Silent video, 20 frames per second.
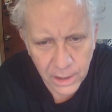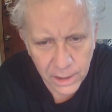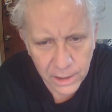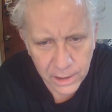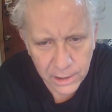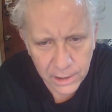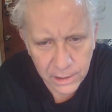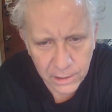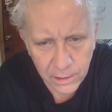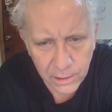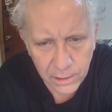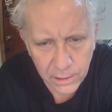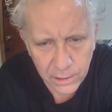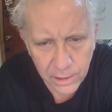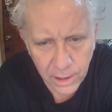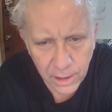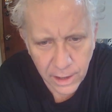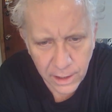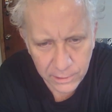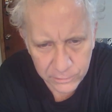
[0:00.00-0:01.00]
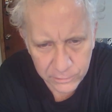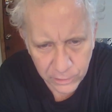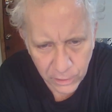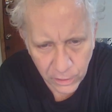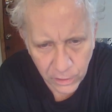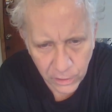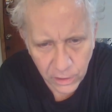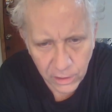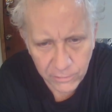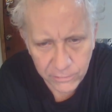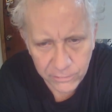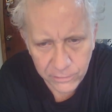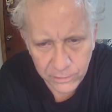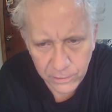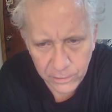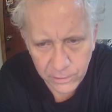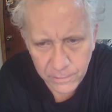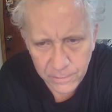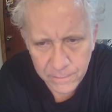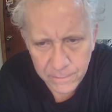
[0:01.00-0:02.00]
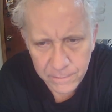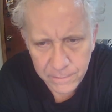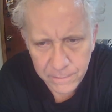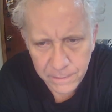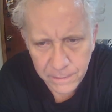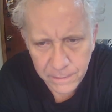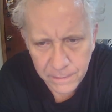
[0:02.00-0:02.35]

what they had to offer.